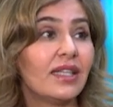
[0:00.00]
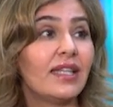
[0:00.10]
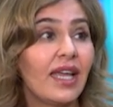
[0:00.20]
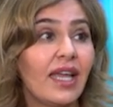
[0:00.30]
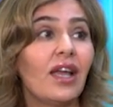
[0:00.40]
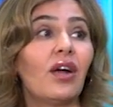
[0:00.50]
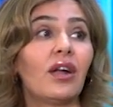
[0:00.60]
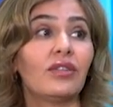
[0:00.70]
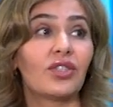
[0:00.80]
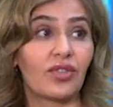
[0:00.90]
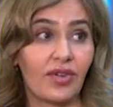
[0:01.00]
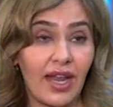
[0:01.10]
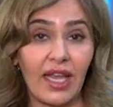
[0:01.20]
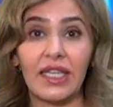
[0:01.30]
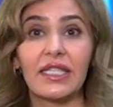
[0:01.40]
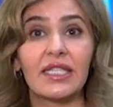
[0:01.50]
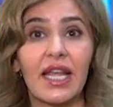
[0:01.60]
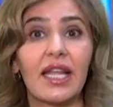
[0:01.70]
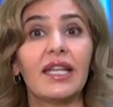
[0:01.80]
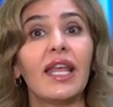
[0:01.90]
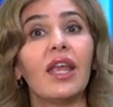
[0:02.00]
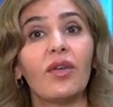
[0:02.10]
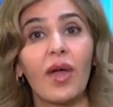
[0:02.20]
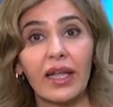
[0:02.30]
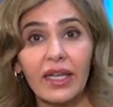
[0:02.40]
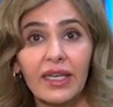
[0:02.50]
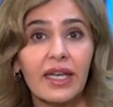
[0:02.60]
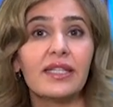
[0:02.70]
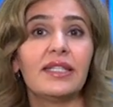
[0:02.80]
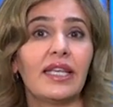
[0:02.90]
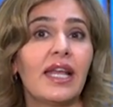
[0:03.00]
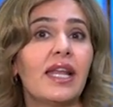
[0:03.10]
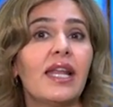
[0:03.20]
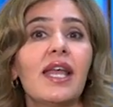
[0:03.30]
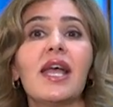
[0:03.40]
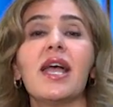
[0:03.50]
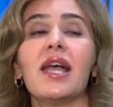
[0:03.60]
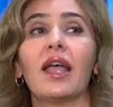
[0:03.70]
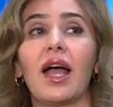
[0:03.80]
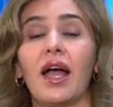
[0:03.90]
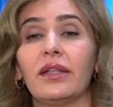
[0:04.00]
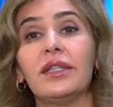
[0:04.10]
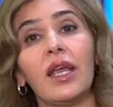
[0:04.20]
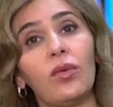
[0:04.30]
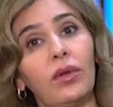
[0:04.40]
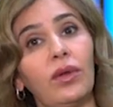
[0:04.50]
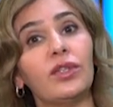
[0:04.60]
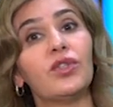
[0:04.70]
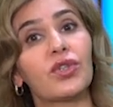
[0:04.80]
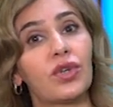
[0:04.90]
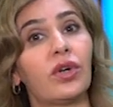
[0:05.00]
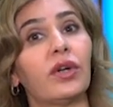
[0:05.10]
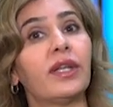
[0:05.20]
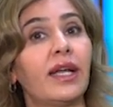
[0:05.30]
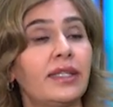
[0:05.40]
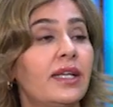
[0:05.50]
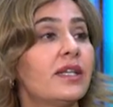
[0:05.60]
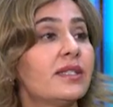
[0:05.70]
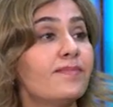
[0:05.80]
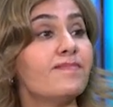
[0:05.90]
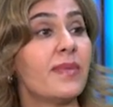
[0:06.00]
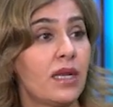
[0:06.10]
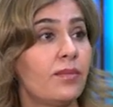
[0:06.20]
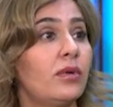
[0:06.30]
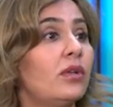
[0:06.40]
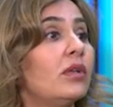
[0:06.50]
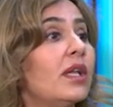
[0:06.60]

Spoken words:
They are trained and they recognize skin. They will ensure that there's minimal